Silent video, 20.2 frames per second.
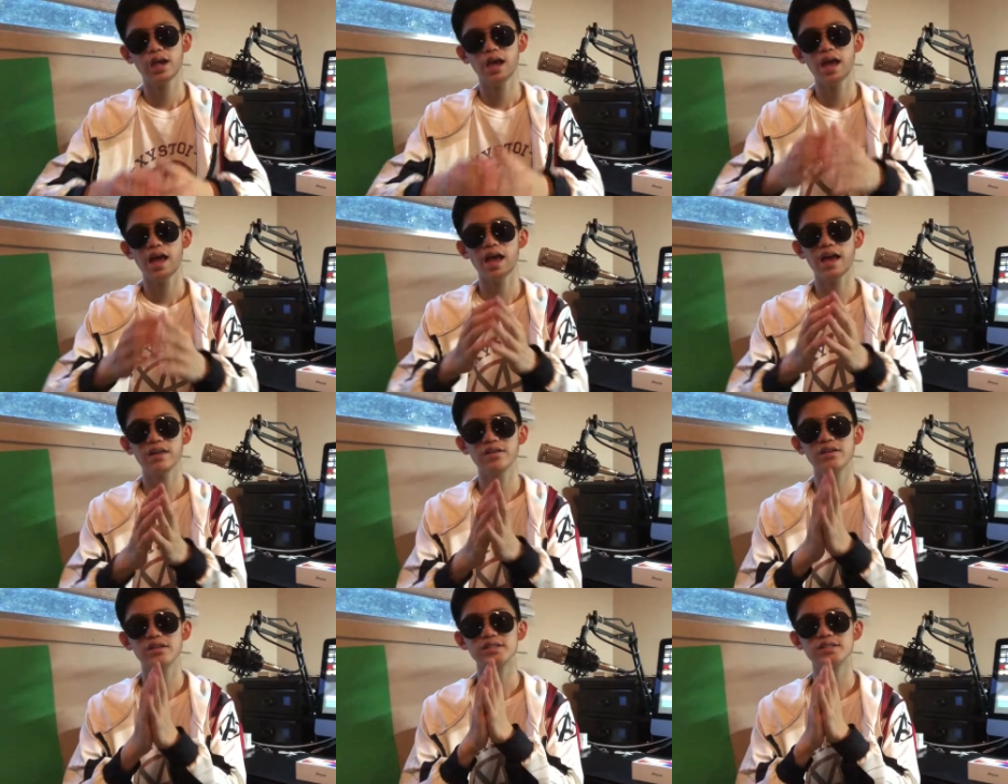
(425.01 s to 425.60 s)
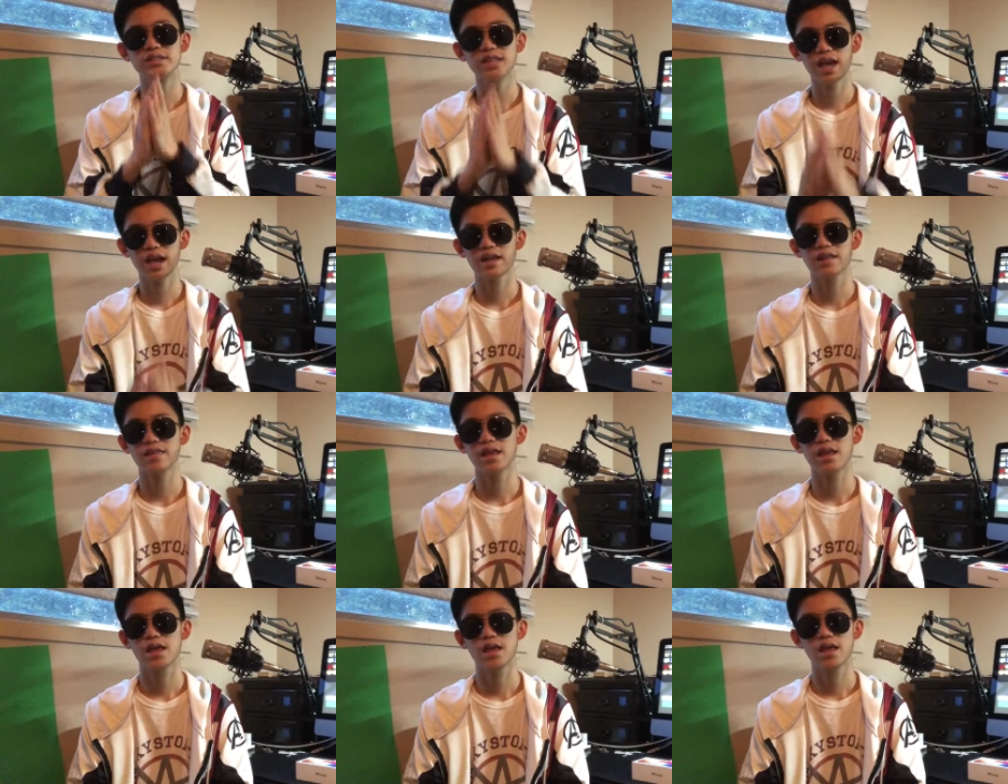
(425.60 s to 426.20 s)
And second,
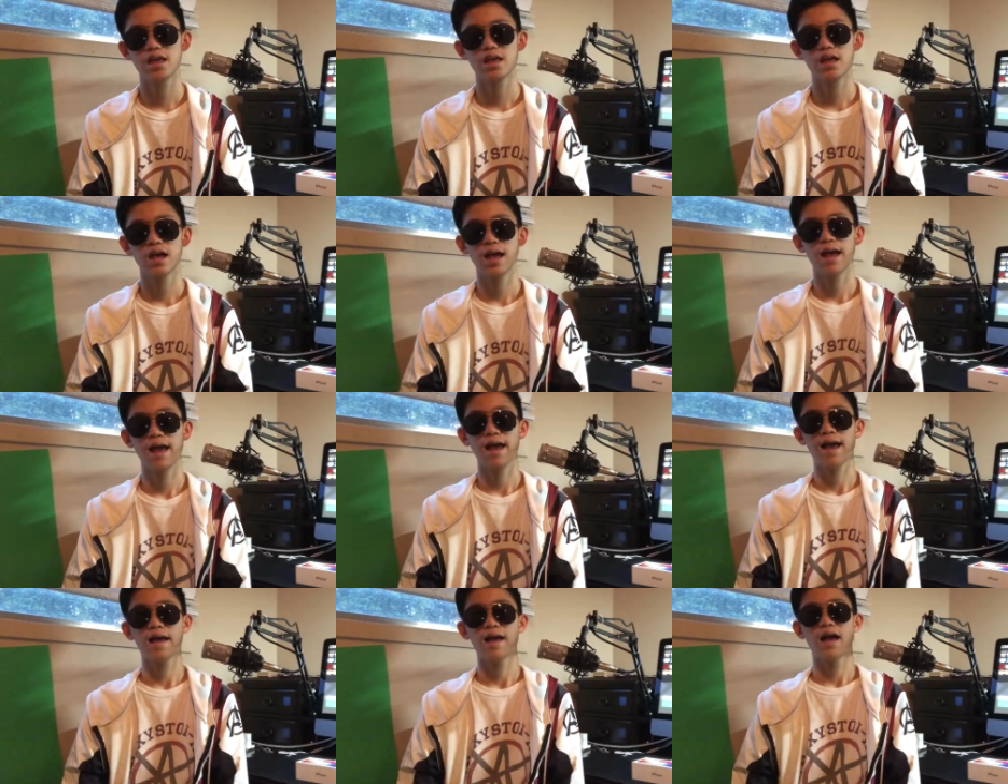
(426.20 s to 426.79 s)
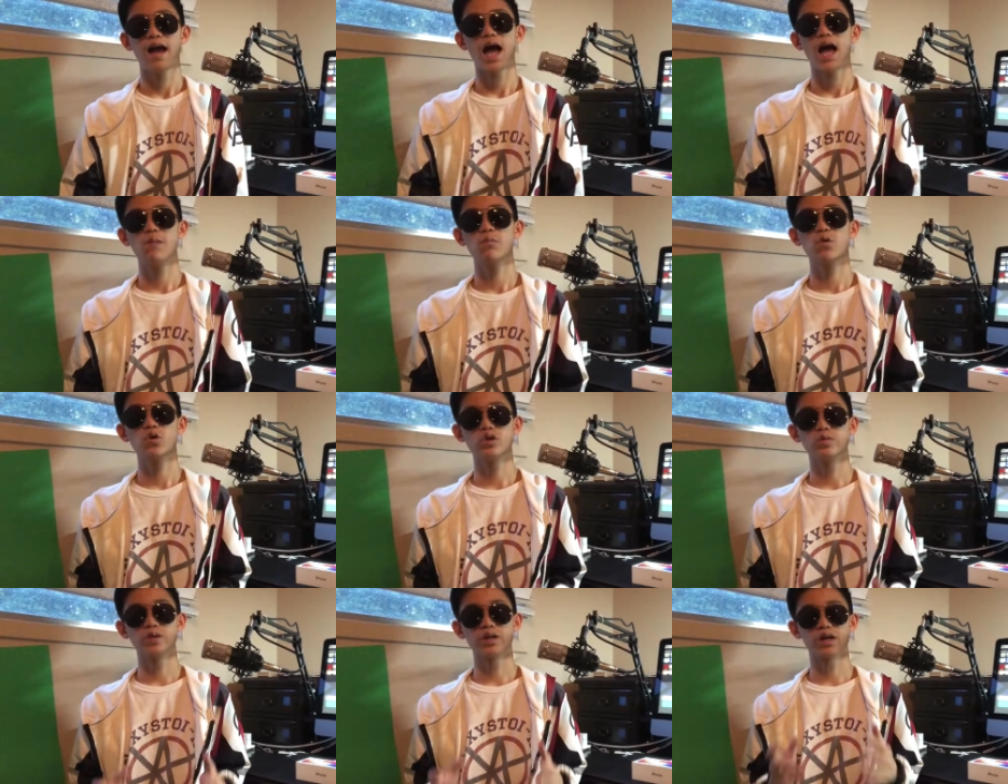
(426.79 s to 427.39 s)
I'm
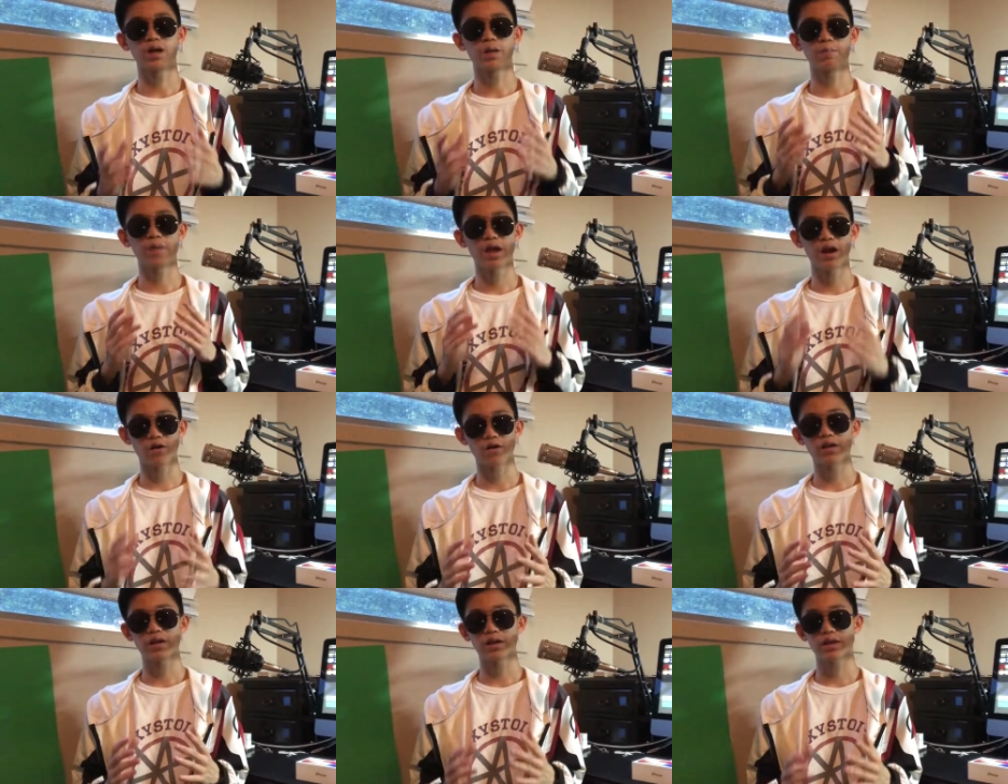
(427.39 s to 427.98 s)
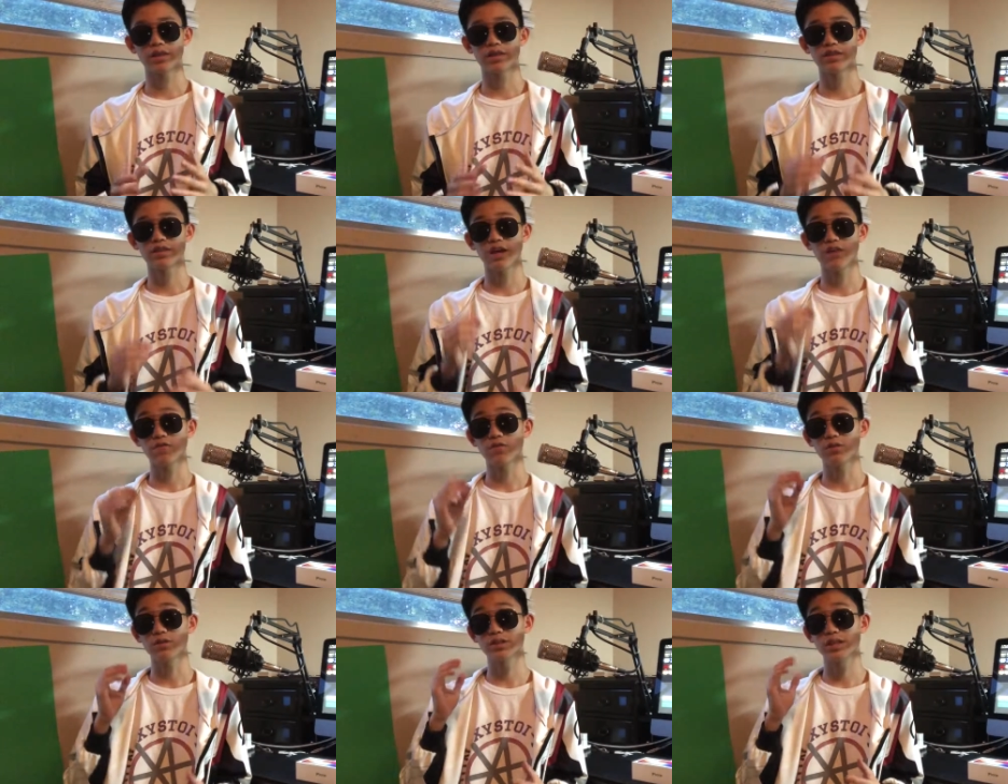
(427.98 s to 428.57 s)
going to be comparing the
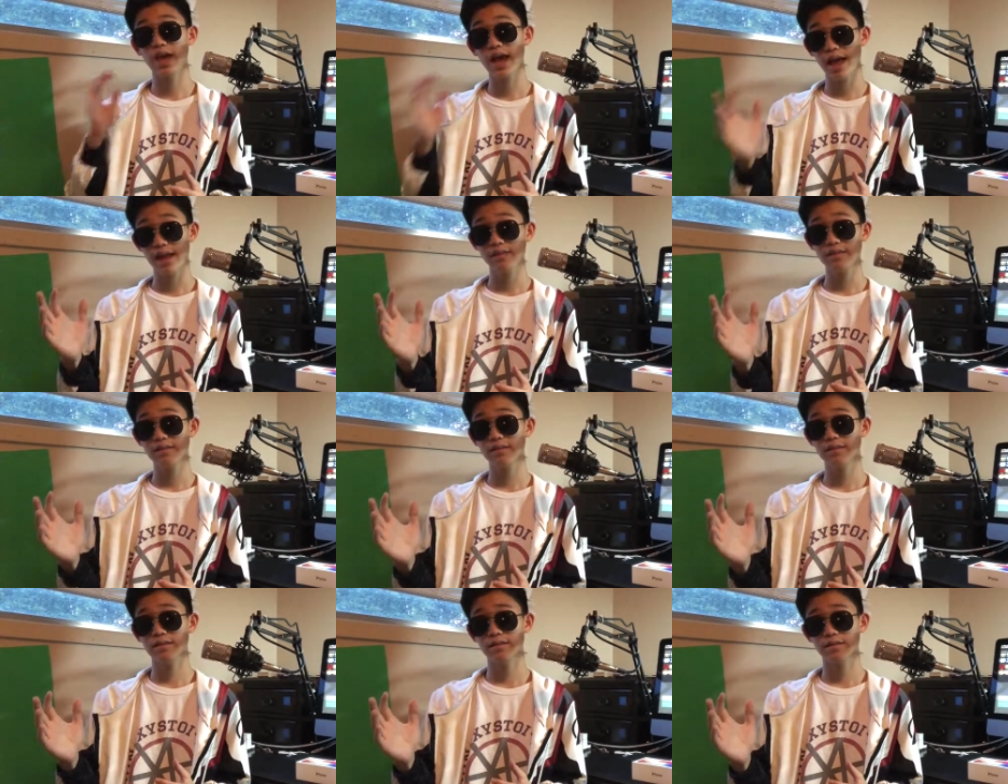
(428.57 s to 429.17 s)
iPhone 10